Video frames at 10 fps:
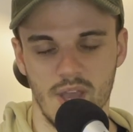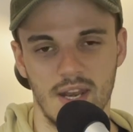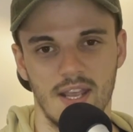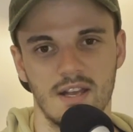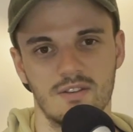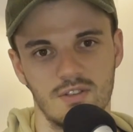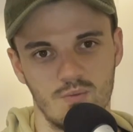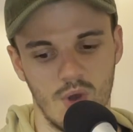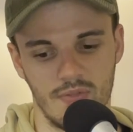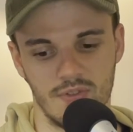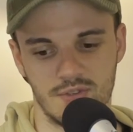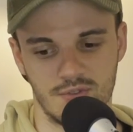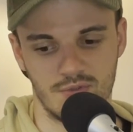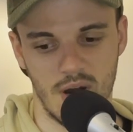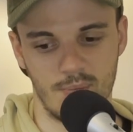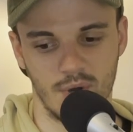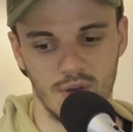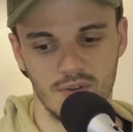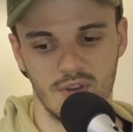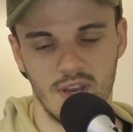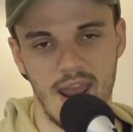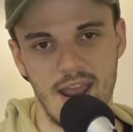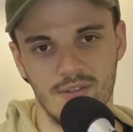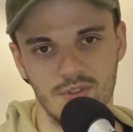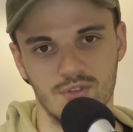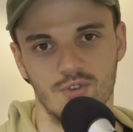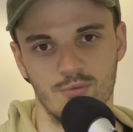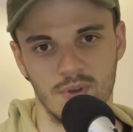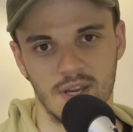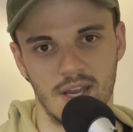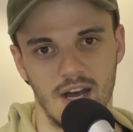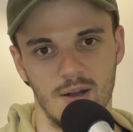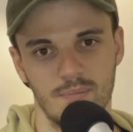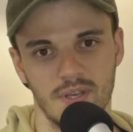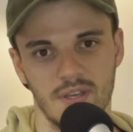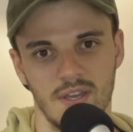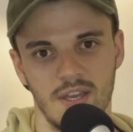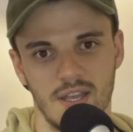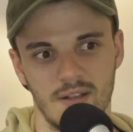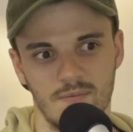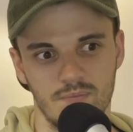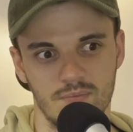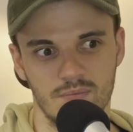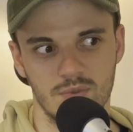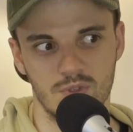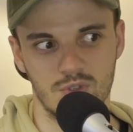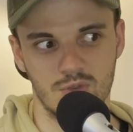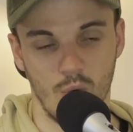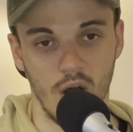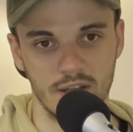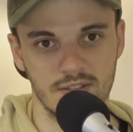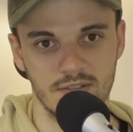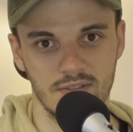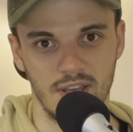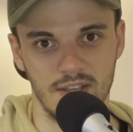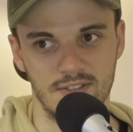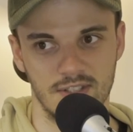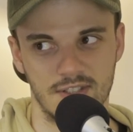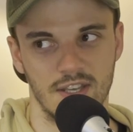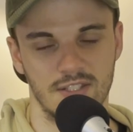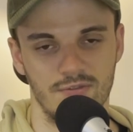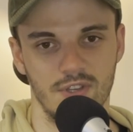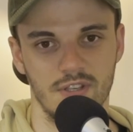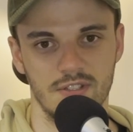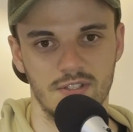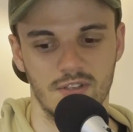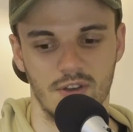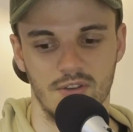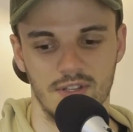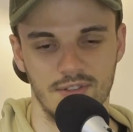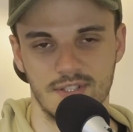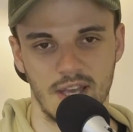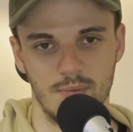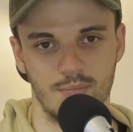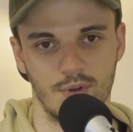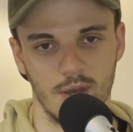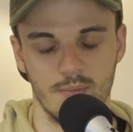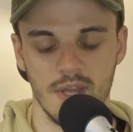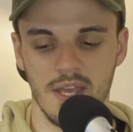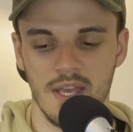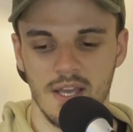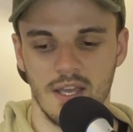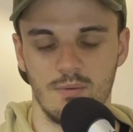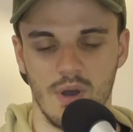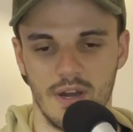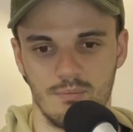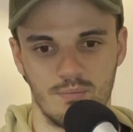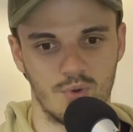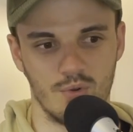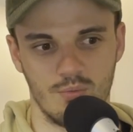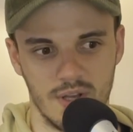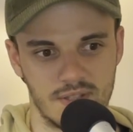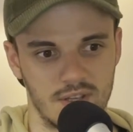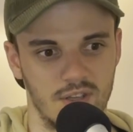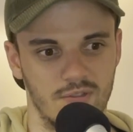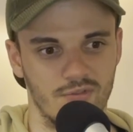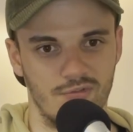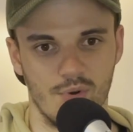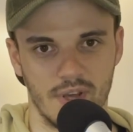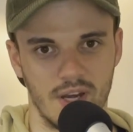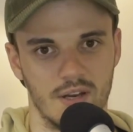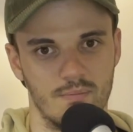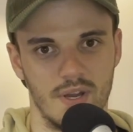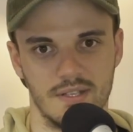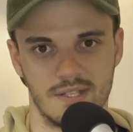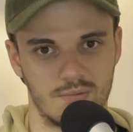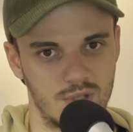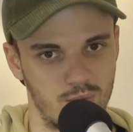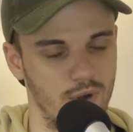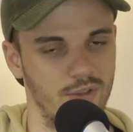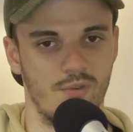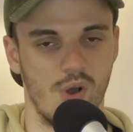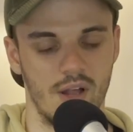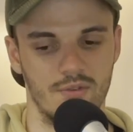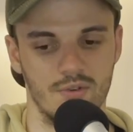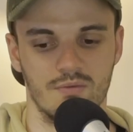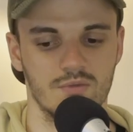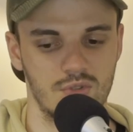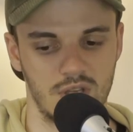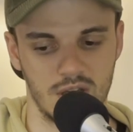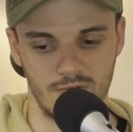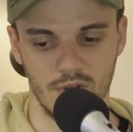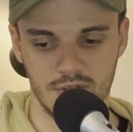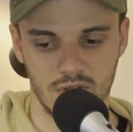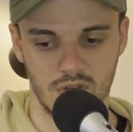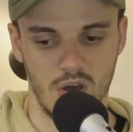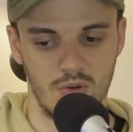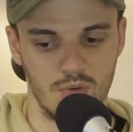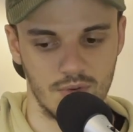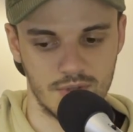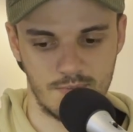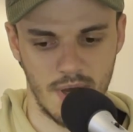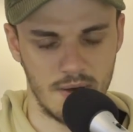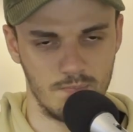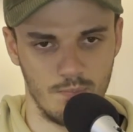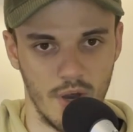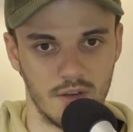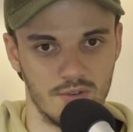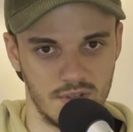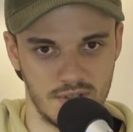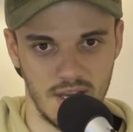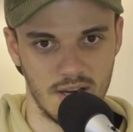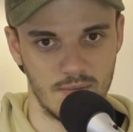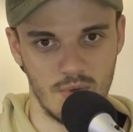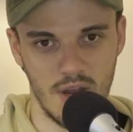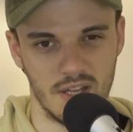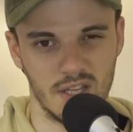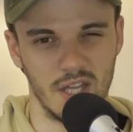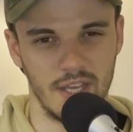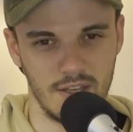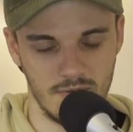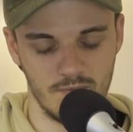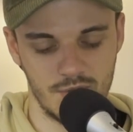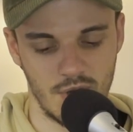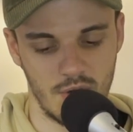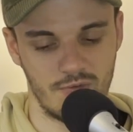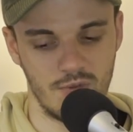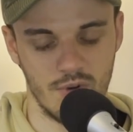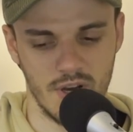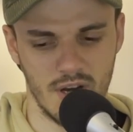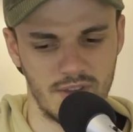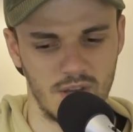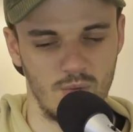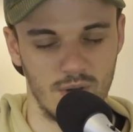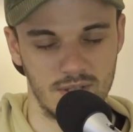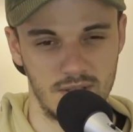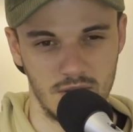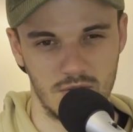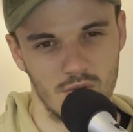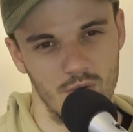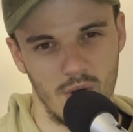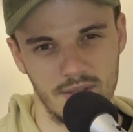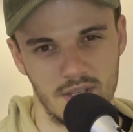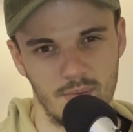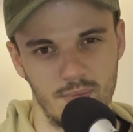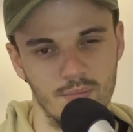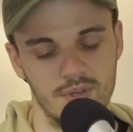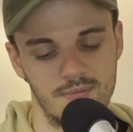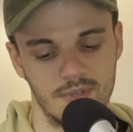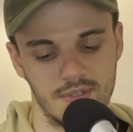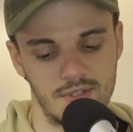And he actually won the Stradbroke and the Doomben Cup twice in successive years, so in the same prep. He won Group 1s, I think, from 1,400 metres up to 2,400. Such a versatile horse, but my goodness, he had an elite turn of foot, and I think he won 6 Group 1s up in Brisbane.